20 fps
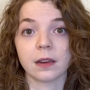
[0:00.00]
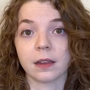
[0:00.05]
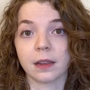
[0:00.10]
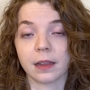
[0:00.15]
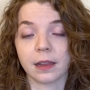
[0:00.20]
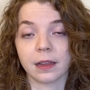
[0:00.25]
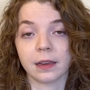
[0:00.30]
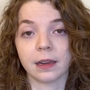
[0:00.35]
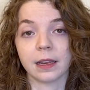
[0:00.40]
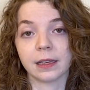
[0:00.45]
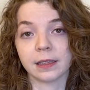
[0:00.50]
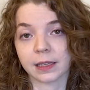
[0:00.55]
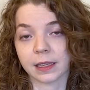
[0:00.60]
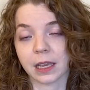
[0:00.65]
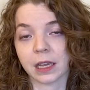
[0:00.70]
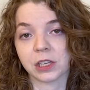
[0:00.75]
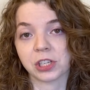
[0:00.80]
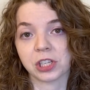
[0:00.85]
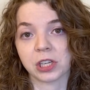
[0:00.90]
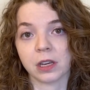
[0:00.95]
an
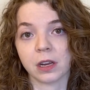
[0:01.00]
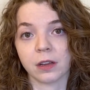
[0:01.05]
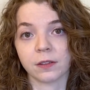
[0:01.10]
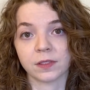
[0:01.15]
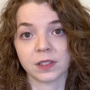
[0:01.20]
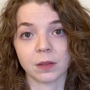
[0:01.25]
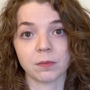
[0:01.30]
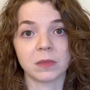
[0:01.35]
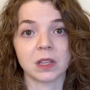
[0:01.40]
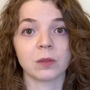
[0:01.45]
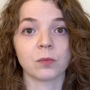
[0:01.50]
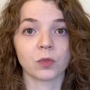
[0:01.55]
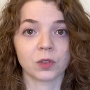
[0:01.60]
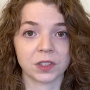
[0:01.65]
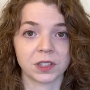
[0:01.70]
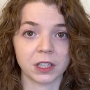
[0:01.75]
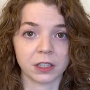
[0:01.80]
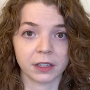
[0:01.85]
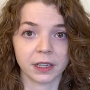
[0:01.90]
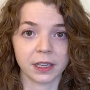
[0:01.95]
indication of something more
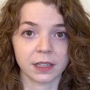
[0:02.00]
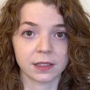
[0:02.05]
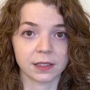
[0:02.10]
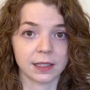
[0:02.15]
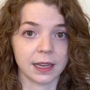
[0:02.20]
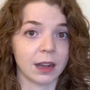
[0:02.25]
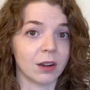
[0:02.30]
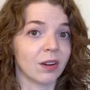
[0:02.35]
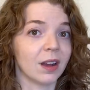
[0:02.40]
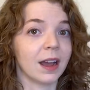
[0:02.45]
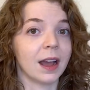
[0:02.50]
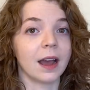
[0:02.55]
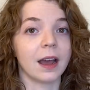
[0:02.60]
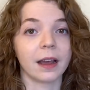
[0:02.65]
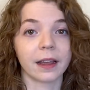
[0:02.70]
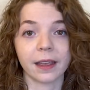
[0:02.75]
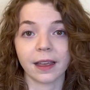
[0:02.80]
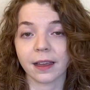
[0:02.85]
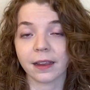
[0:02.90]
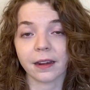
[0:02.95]
serious. Now,
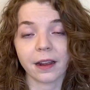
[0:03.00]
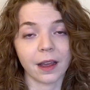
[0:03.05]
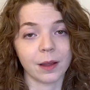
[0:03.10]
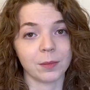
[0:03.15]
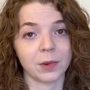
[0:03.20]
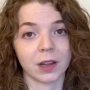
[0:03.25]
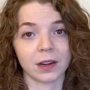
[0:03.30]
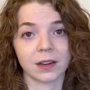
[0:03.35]
again, I'm not a